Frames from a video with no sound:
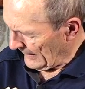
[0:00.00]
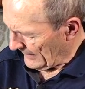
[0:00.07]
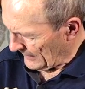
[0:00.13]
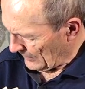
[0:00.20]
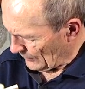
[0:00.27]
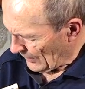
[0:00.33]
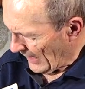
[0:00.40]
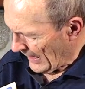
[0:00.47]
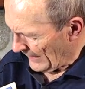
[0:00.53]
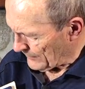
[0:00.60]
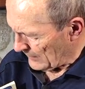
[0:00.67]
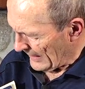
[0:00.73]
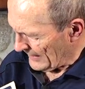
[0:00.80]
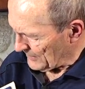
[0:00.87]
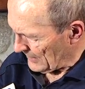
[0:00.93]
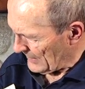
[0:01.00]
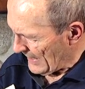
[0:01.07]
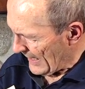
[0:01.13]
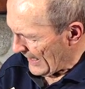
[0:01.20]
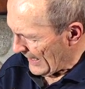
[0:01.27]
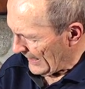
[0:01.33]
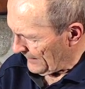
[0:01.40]
You know, knives, lots of
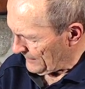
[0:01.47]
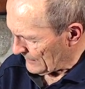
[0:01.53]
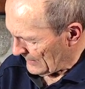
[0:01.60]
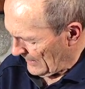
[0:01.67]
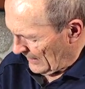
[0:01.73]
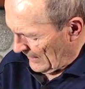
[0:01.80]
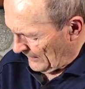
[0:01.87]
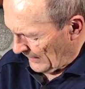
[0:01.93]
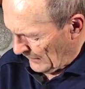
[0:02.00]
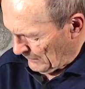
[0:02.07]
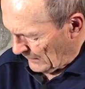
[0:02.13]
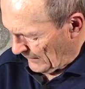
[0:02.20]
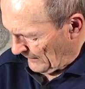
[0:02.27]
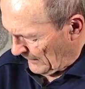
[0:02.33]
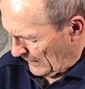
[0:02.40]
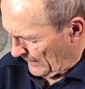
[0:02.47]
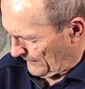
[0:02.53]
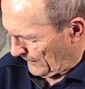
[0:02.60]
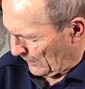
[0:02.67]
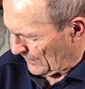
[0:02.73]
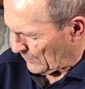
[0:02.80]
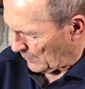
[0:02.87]
knives. And they were the very
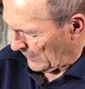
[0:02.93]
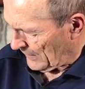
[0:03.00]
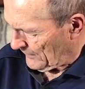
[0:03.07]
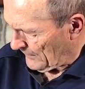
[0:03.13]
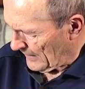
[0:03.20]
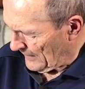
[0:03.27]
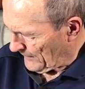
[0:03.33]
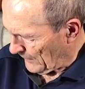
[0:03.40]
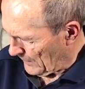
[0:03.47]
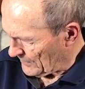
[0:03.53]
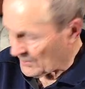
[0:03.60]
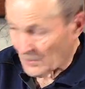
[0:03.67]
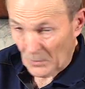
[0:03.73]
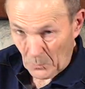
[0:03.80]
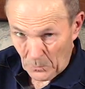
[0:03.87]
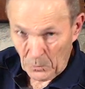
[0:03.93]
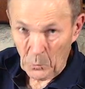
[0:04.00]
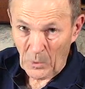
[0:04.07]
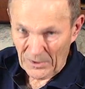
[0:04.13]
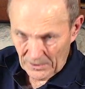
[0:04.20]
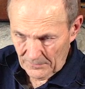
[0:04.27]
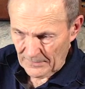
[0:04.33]
first, one of the very first in the world,
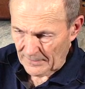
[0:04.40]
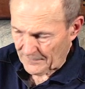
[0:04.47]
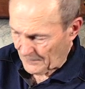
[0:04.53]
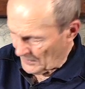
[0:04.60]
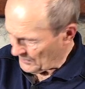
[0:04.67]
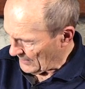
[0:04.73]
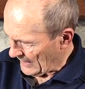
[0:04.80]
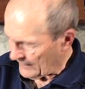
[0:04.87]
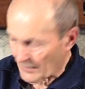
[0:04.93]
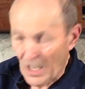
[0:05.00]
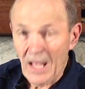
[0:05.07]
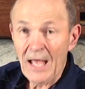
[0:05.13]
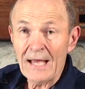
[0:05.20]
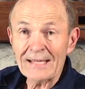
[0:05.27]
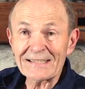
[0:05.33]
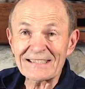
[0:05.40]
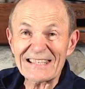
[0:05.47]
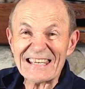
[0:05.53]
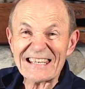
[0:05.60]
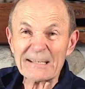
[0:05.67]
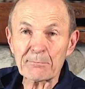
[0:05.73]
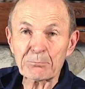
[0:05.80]
one of the very first to have a
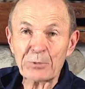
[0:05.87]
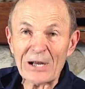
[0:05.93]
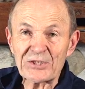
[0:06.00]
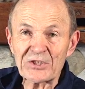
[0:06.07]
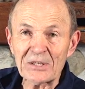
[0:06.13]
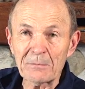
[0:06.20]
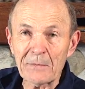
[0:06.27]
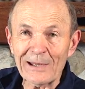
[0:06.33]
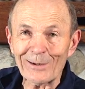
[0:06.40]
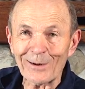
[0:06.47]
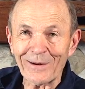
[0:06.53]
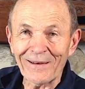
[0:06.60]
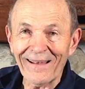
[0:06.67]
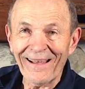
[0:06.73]
decompression meter.